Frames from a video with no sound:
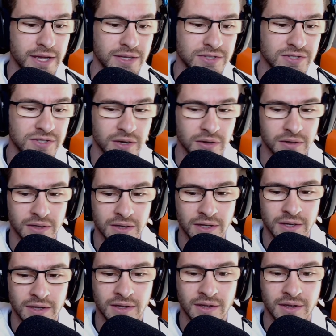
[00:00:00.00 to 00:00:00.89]
So
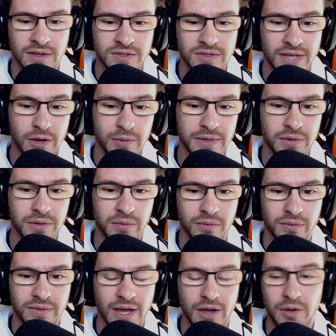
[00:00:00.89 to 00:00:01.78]
that would
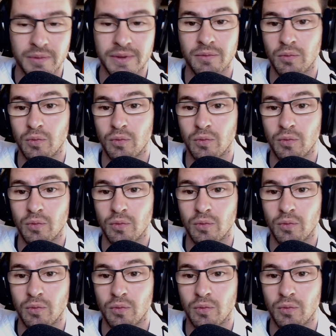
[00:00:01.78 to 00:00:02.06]
be